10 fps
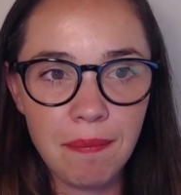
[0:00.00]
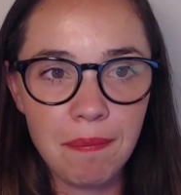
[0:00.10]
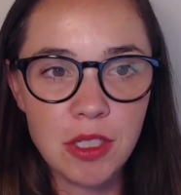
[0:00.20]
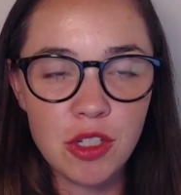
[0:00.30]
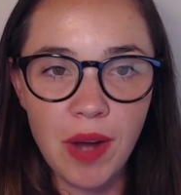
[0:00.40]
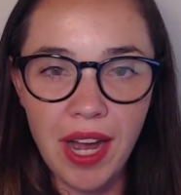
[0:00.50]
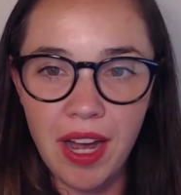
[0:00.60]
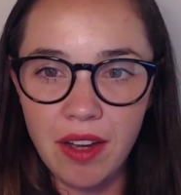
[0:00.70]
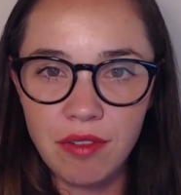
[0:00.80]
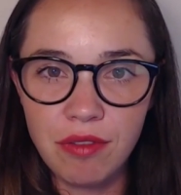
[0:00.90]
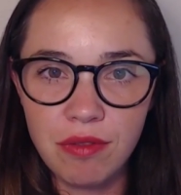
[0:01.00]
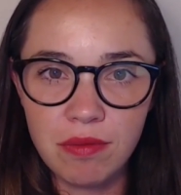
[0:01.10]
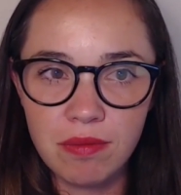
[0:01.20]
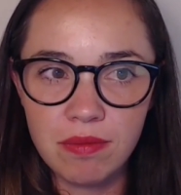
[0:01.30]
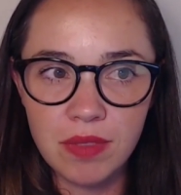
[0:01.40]
But do you have
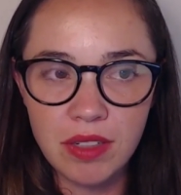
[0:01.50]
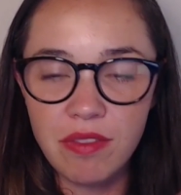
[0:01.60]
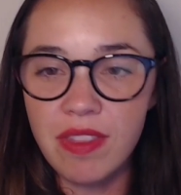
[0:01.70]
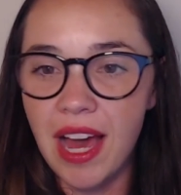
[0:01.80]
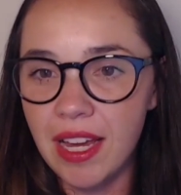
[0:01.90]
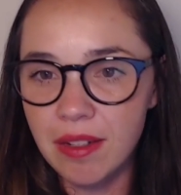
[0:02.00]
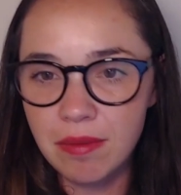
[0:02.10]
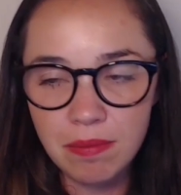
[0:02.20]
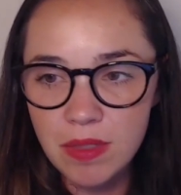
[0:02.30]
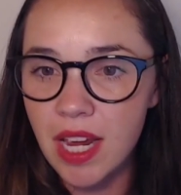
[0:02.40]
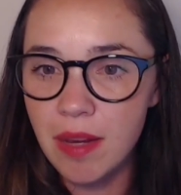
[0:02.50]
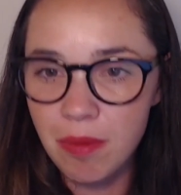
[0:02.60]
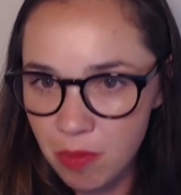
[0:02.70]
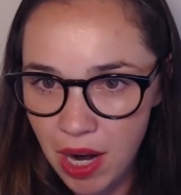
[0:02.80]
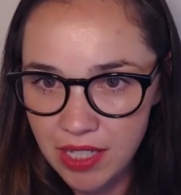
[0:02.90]
kind of that type
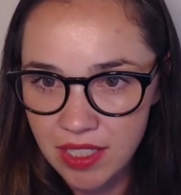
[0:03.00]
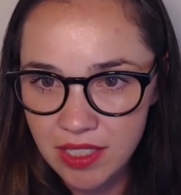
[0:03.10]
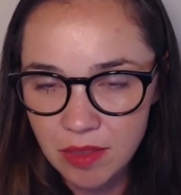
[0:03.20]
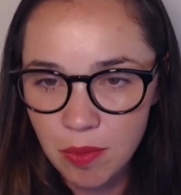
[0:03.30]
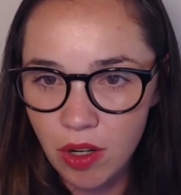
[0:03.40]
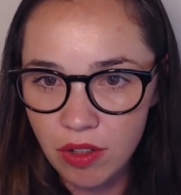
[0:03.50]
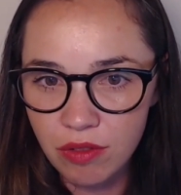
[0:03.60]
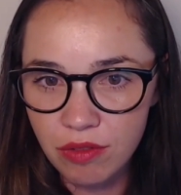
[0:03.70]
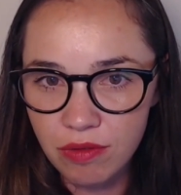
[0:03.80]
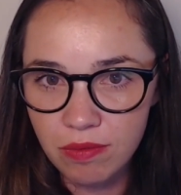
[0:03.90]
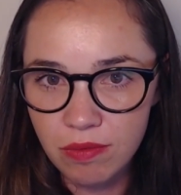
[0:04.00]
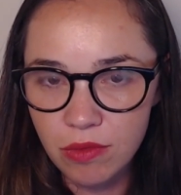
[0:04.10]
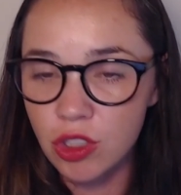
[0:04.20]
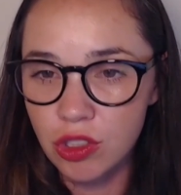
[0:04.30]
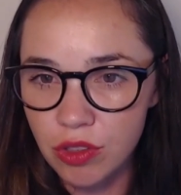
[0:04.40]
of practice as part of
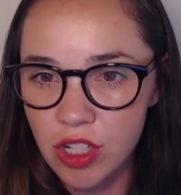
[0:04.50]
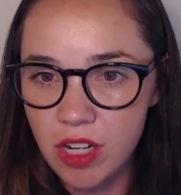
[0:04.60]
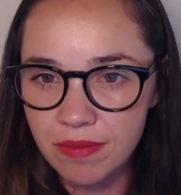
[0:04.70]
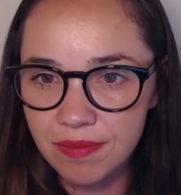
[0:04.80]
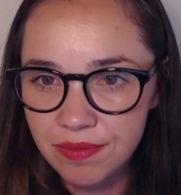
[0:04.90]
your solution?